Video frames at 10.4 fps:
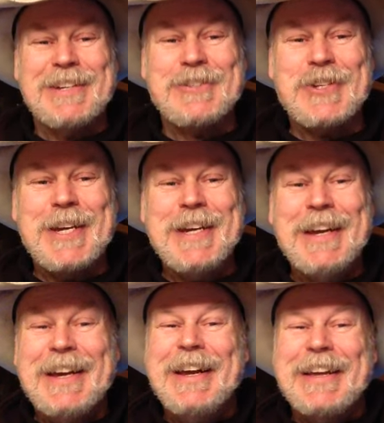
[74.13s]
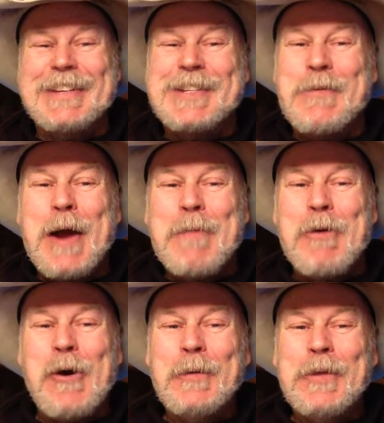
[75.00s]
You see? You see where
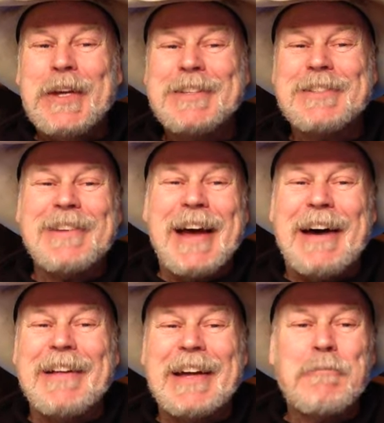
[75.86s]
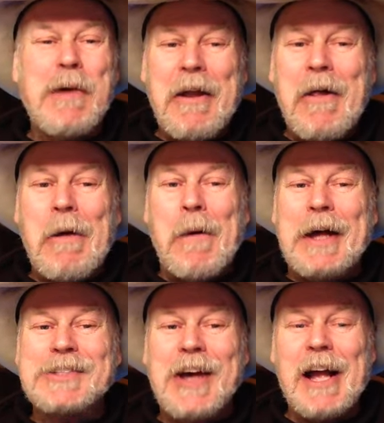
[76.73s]
I'm going with this? Yeah, that's about all I
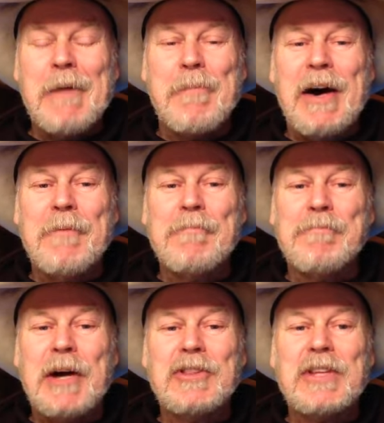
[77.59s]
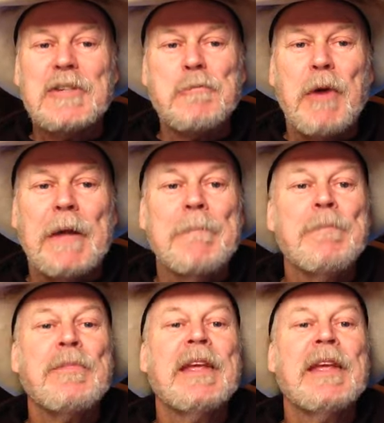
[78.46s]
want to talk about this, but...